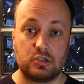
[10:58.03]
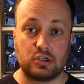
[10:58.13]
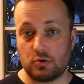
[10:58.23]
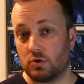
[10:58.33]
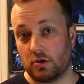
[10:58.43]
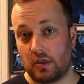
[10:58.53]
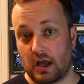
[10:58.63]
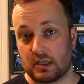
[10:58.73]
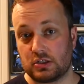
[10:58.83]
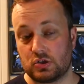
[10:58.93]
do all
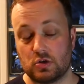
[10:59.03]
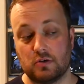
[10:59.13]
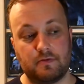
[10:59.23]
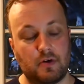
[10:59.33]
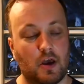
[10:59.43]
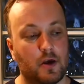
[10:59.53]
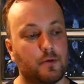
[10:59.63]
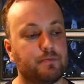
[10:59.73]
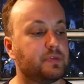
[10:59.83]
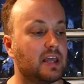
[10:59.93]
that stuff.
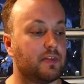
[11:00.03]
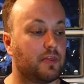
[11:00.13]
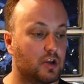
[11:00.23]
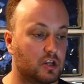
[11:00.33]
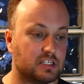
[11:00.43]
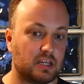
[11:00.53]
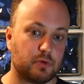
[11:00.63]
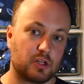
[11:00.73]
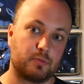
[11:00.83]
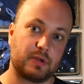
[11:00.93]
Then the Thursday,
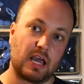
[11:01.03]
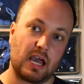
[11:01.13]
we're gonna be at